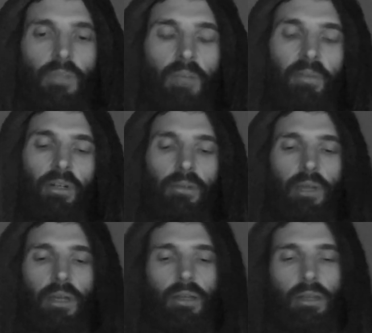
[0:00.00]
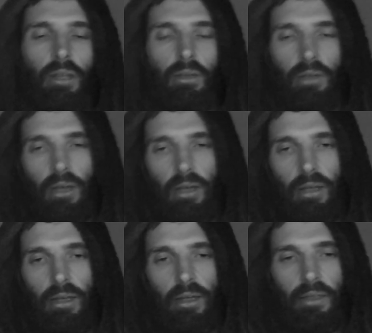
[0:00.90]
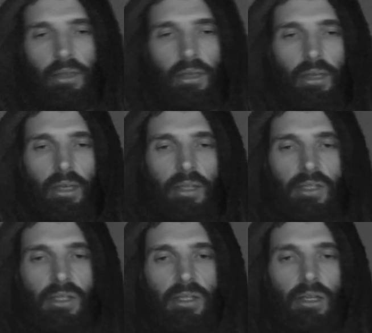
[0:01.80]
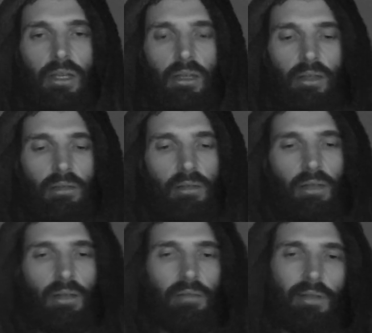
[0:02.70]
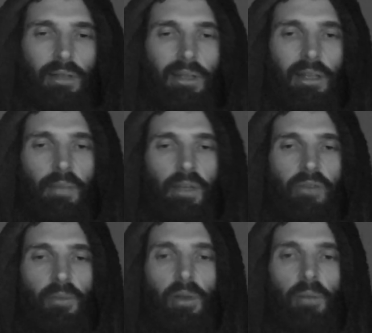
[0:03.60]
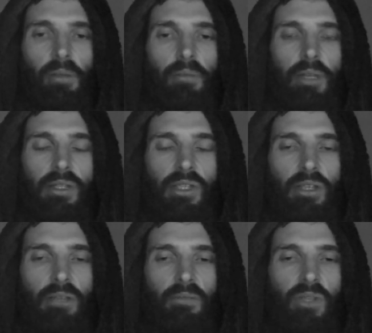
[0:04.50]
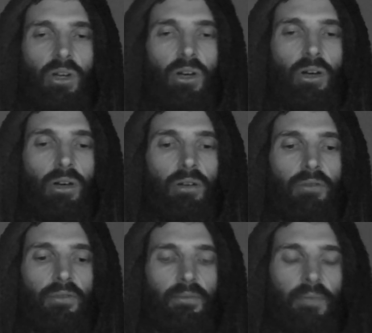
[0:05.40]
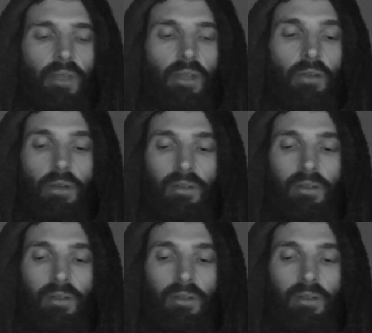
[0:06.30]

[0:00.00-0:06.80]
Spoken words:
But, you know, I think it's a little bit of a problem in terms of, you know,